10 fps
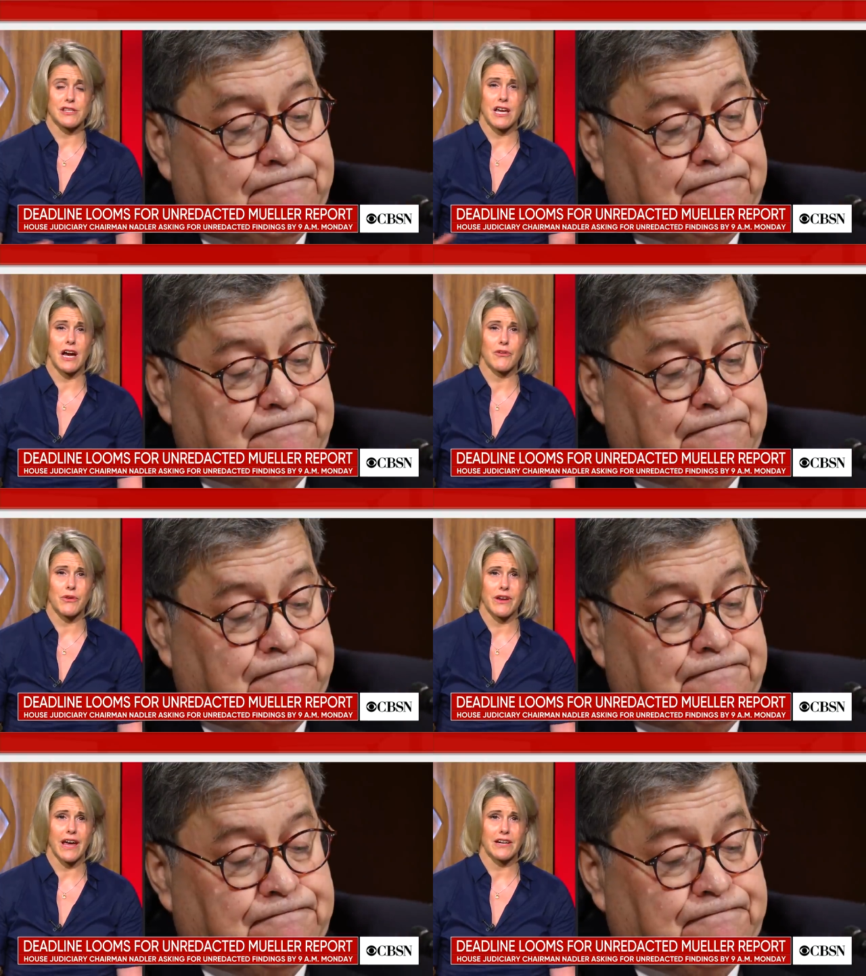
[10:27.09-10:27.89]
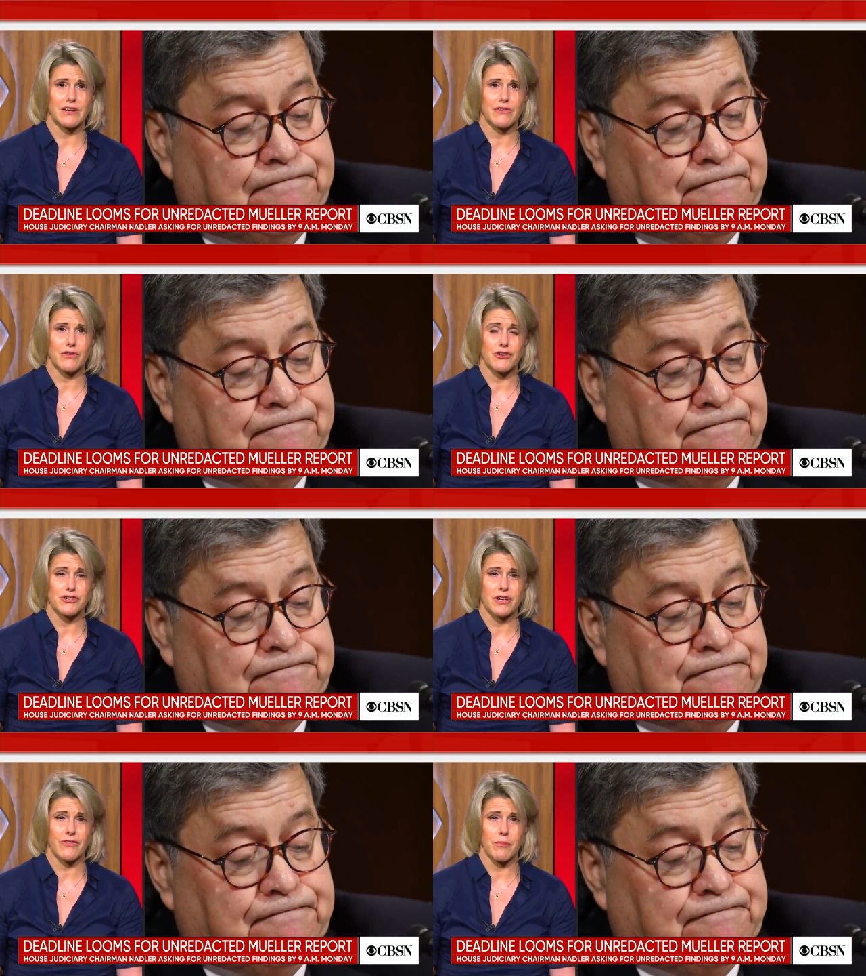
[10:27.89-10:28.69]
Speaker 1: to the unredacted
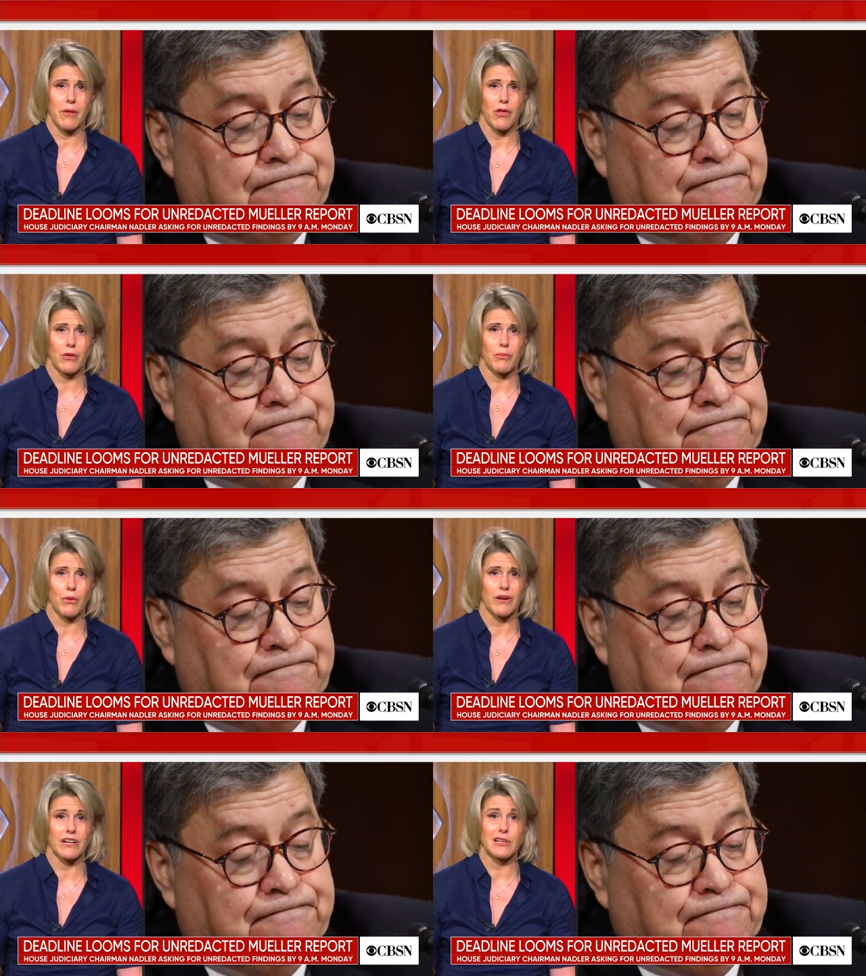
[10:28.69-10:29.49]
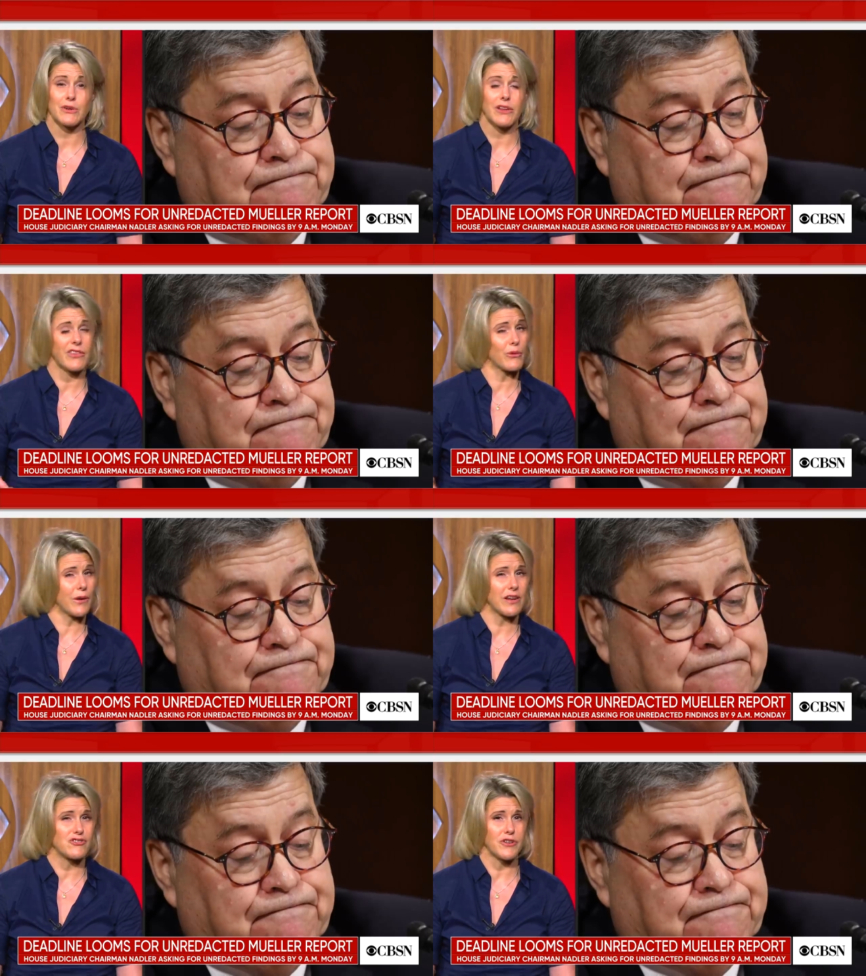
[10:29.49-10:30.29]
version of the Mueller report, including the
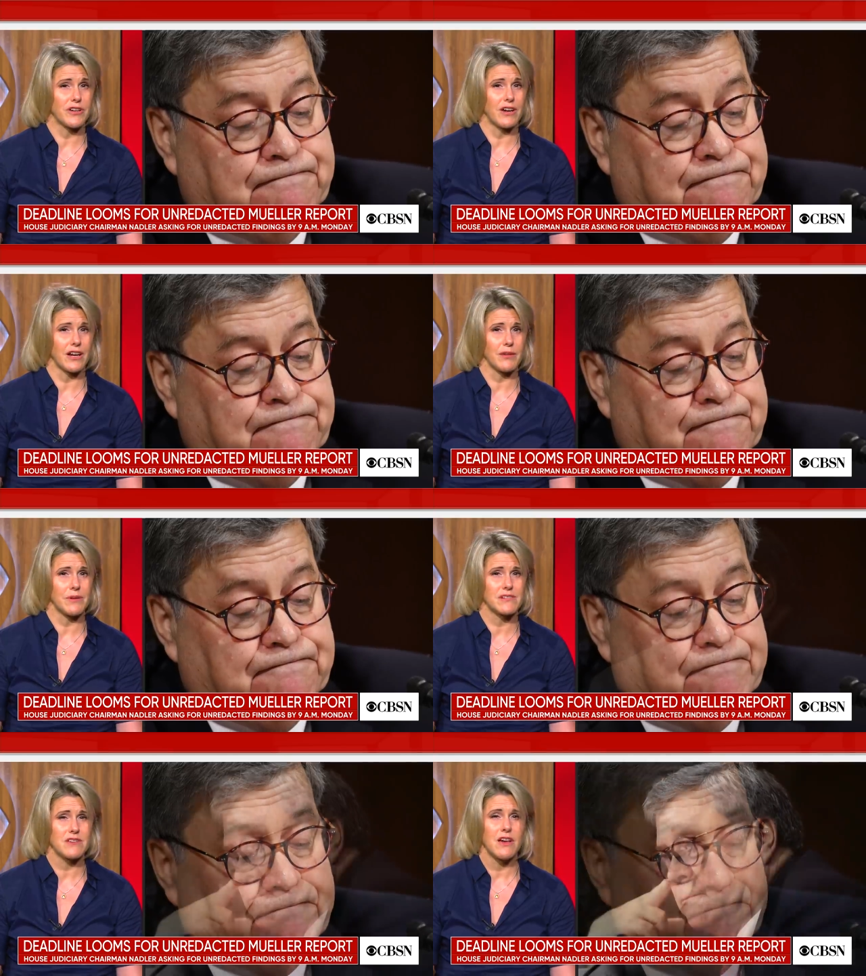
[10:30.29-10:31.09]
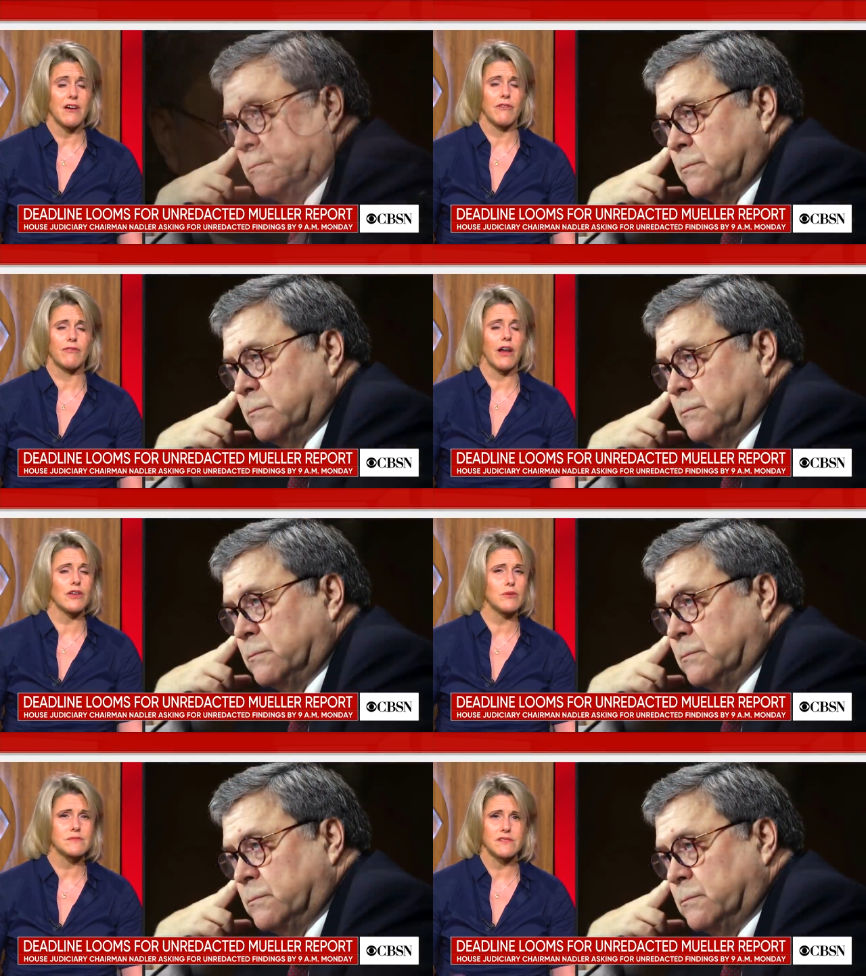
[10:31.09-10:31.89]
grand jury documents,
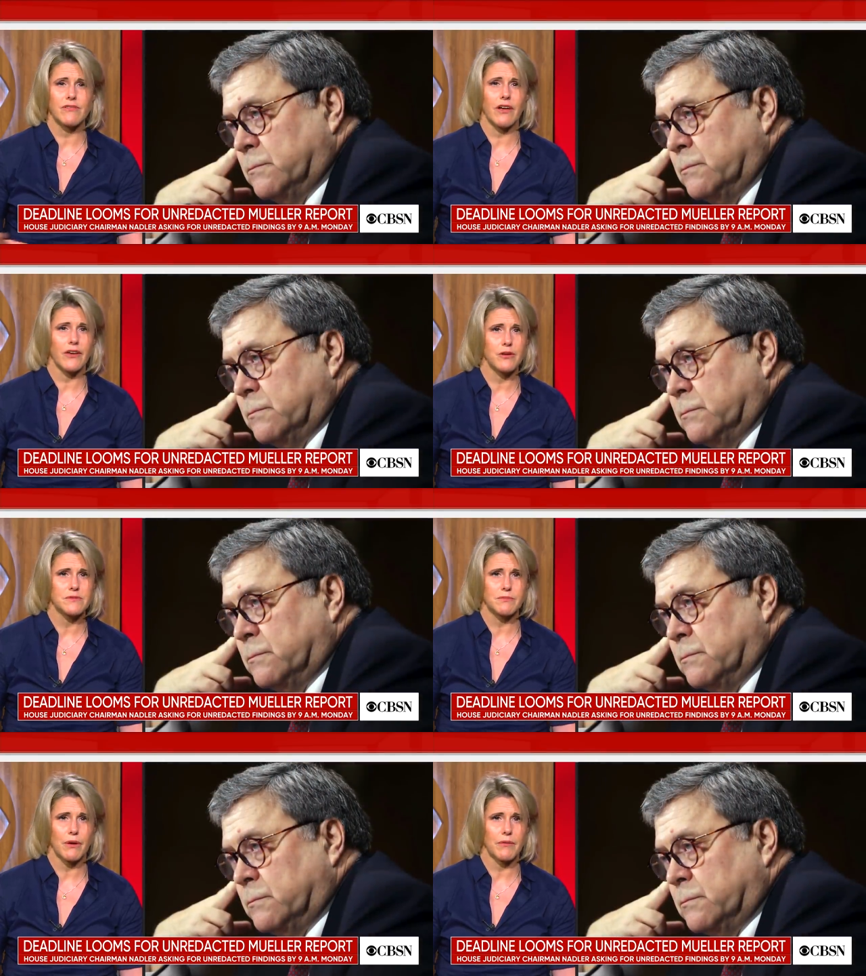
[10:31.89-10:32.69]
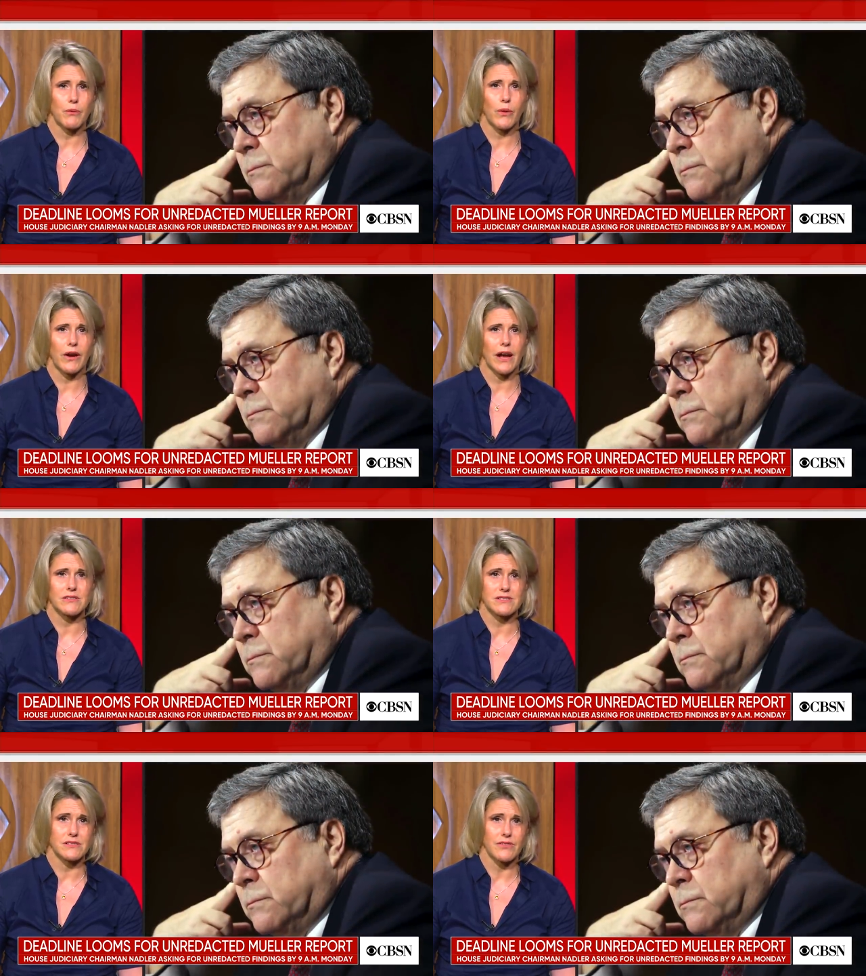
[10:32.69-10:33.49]
volumes and volumes, and probably
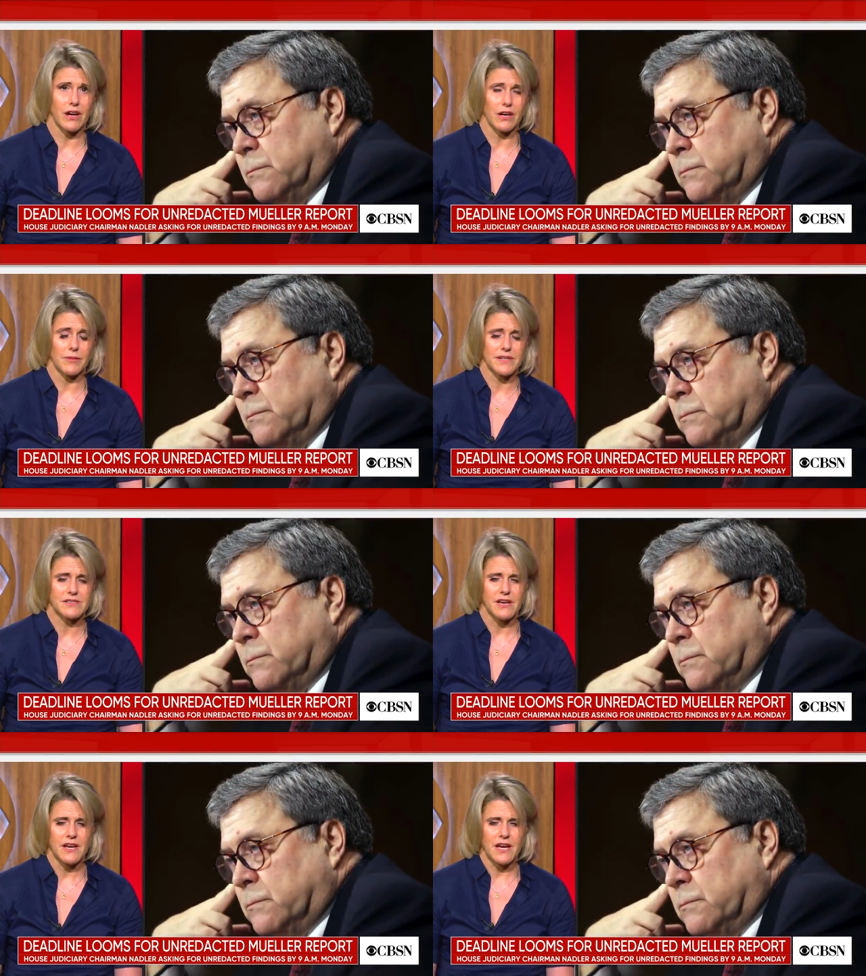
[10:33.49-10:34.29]
warehouses of documents.